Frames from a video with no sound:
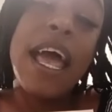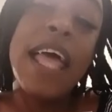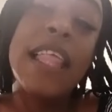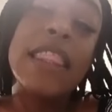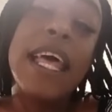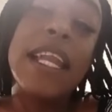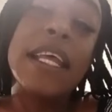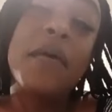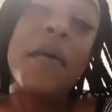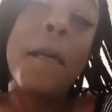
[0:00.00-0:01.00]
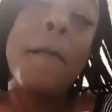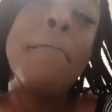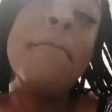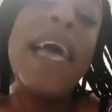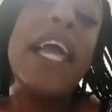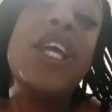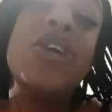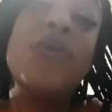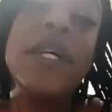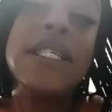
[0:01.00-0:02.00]
and let it make
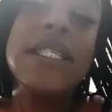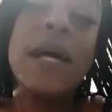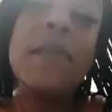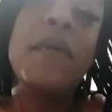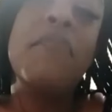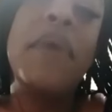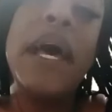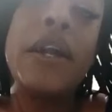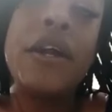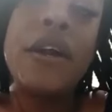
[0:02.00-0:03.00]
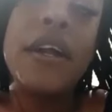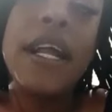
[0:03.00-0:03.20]
you into something better